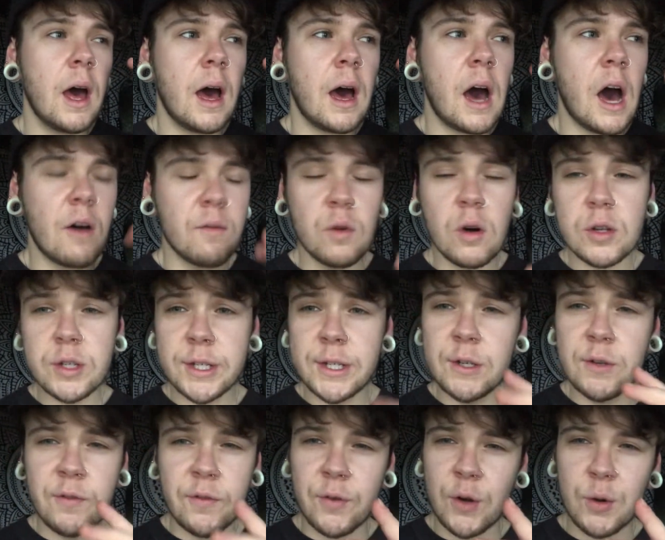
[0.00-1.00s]
I've got
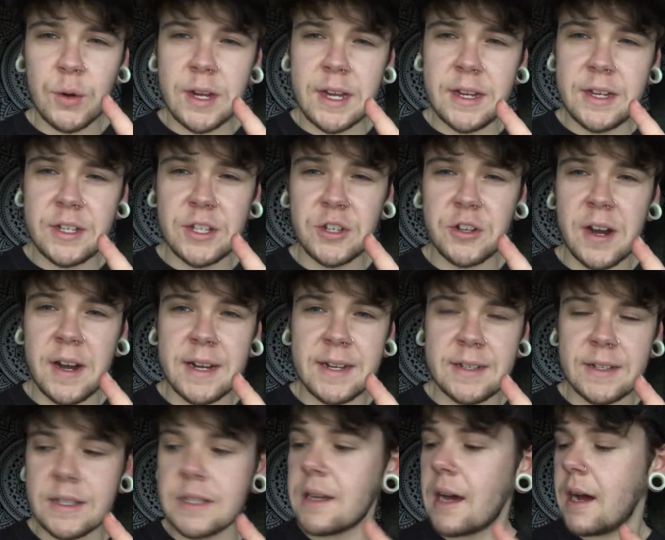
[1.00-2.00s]
2 fruity
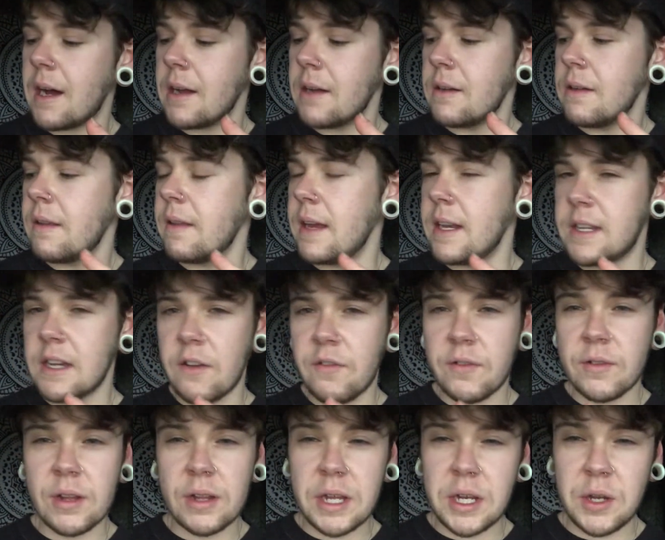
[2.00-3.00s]
strains and they
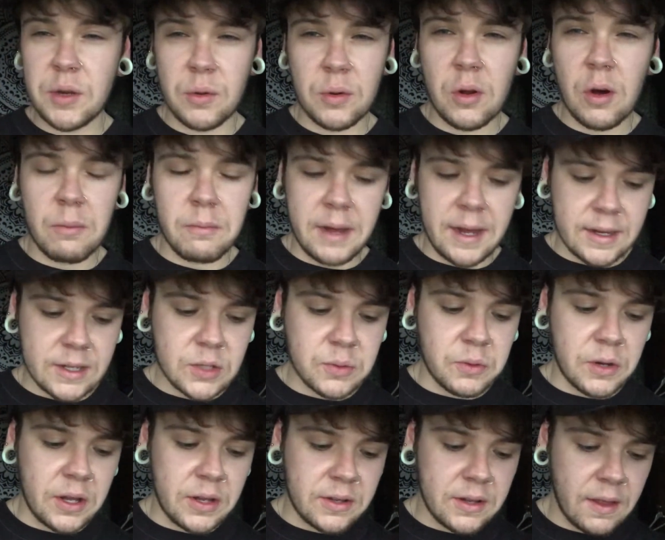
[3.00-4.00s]
definitely do not mix
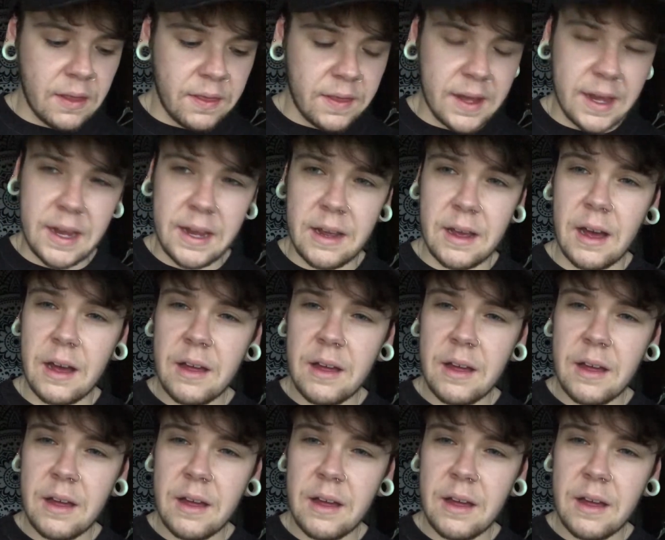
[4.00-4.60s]
with the